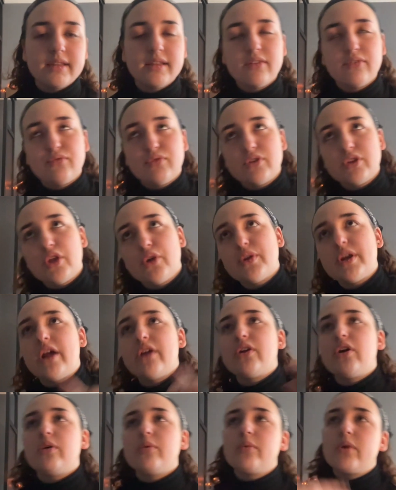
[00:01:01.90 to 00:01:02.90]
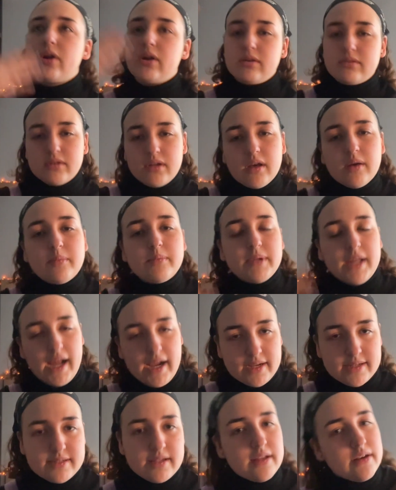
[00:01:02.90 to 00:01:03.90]
then for load-out, I'll wear a
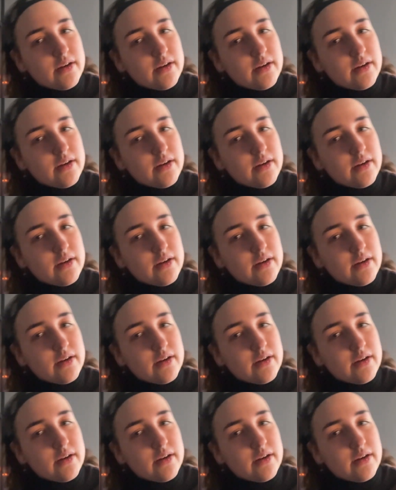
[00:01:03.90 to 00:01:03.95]
black set